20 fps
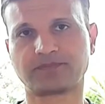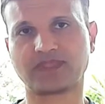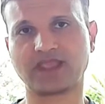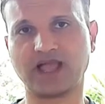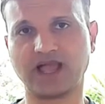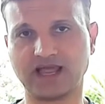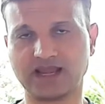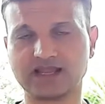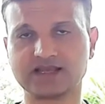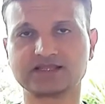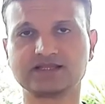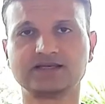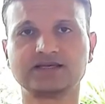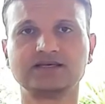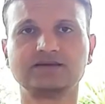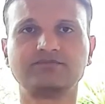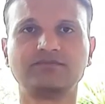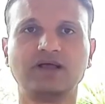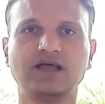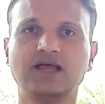
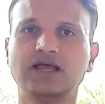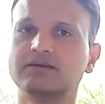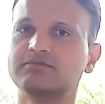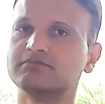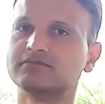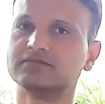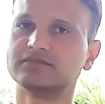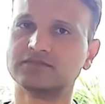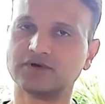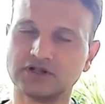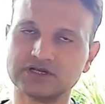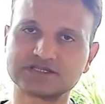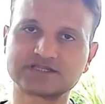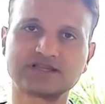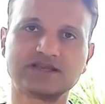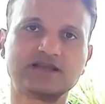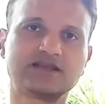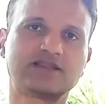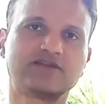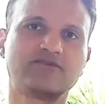another
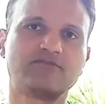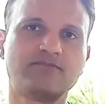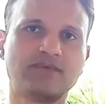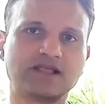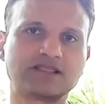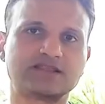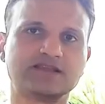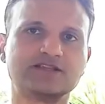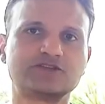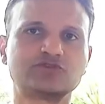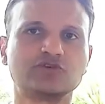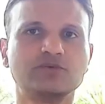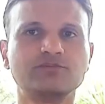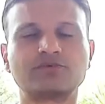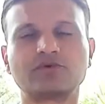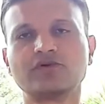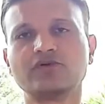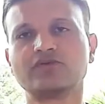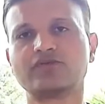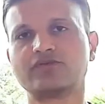alternative method to
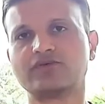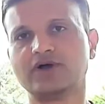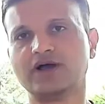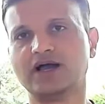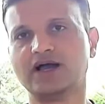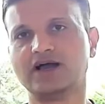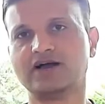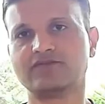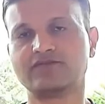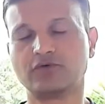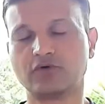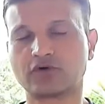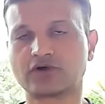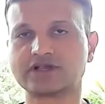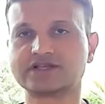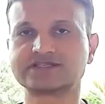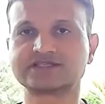improve focus